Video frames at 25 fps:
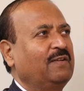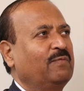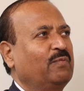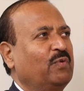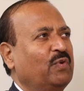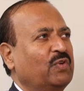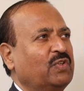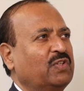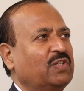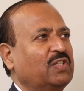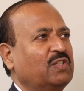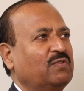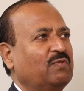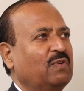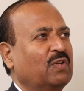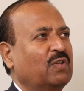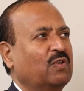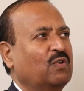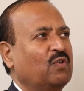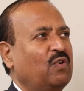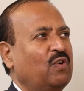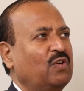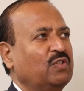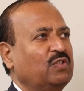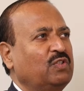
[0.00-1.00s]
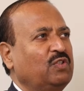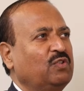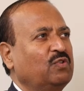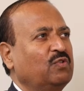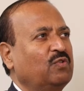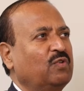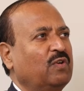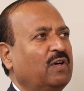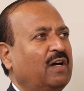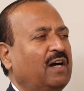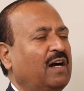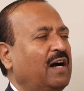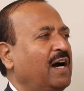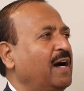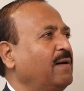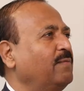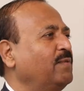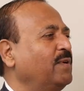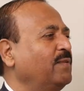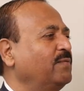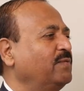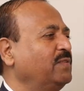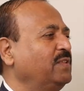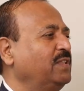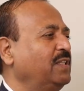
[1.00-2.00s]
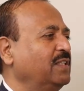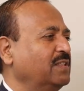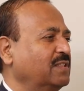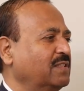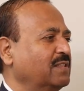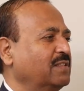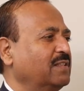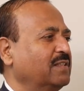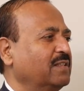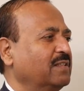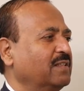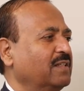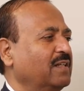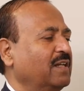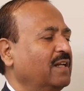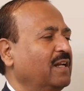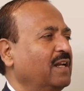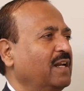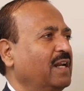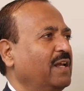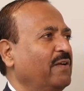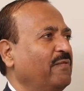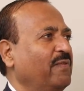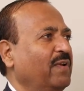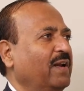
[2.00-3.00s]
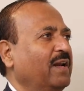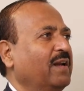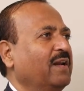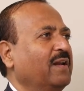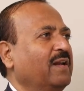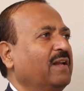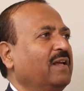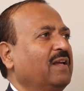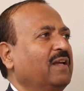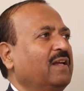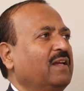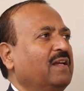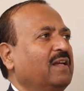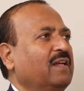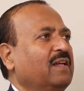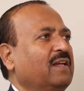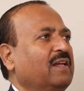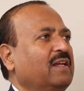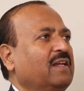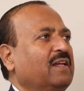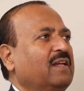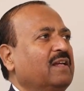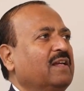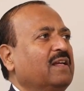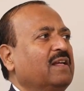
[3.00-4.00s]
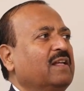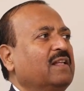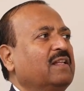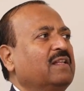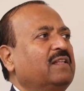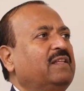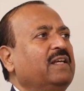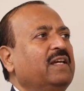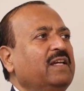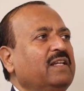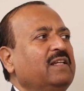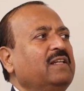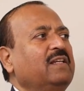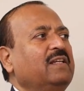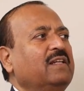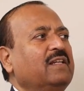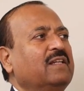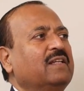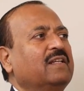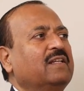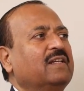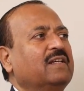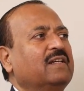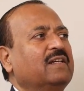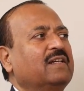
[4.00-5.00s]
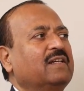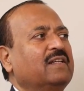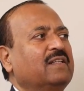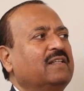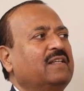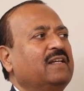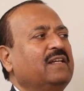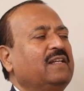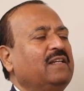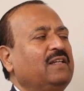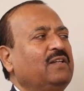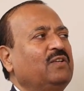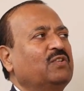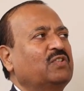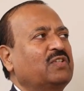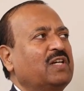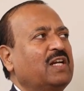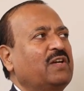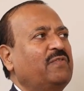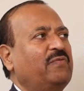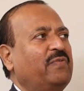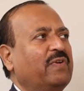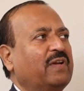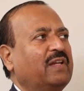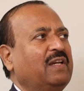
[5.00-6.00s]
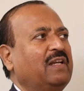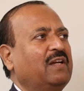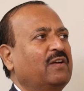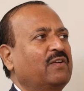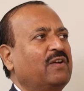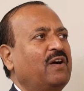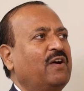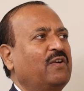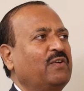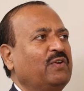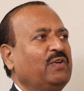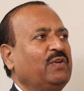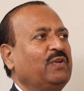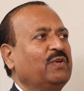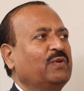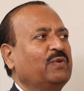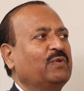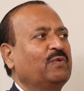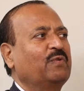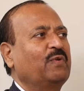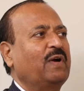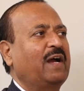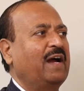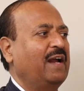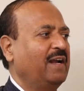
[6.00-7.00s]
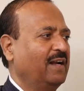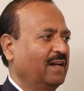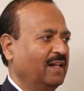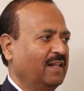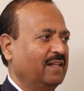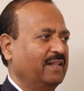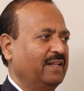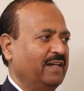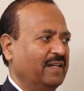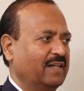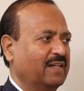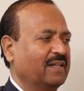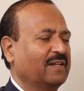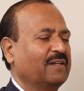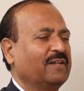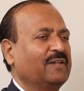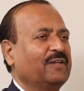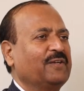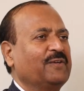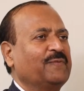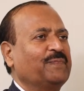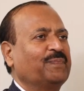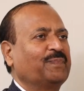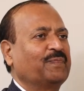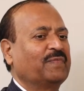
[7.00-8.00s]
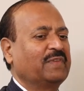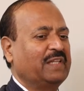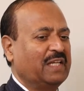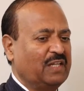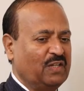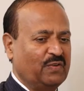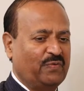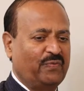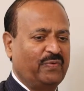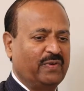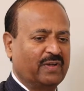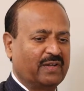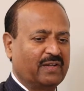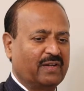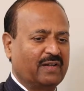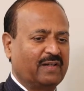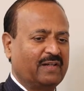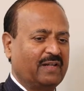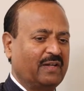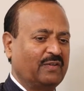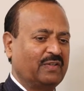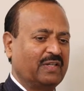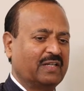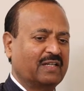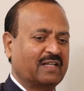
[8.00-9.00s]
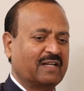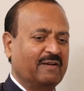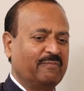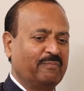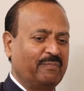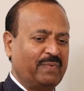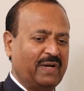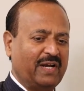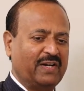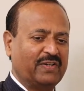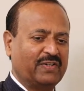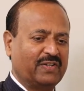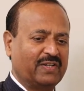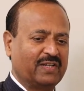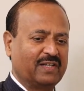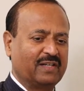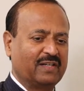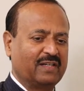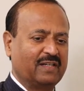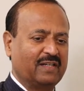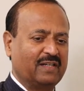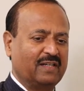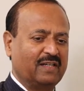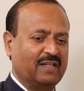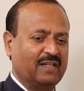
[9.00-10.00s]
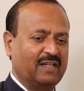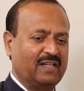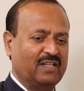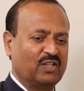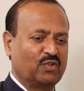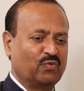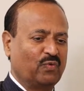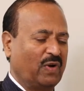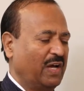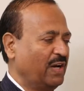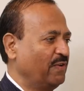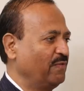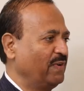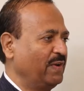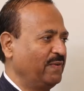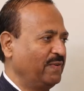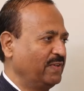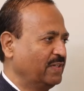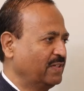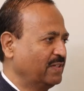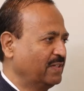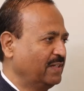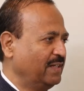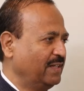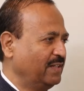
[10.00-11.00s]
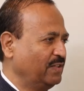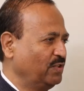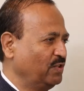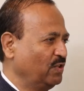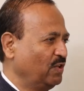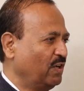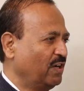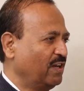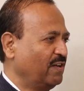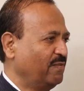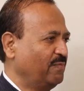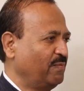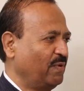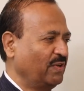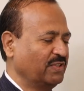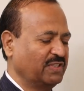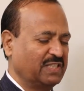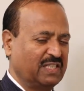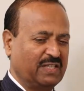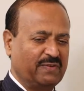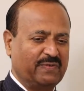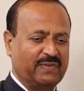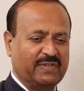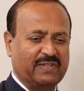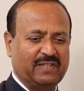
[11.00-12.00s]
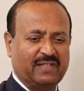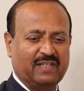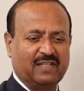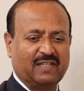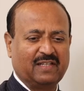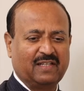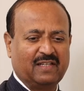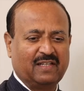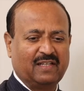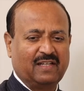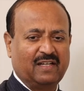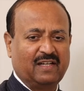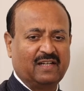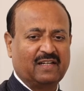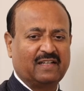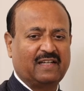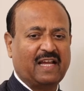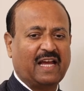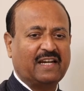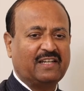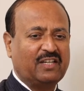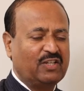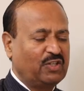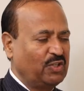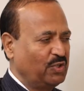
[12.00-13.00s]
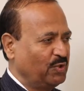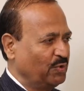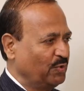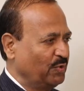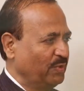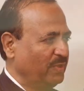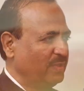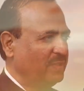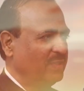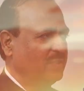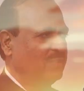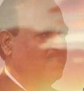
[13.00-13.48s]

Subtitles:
emotions will cause you harm of this level, then then you start figuring out how do you handle that. Then you figure out that compassion is one way which gives you a lot of positivity, gratitude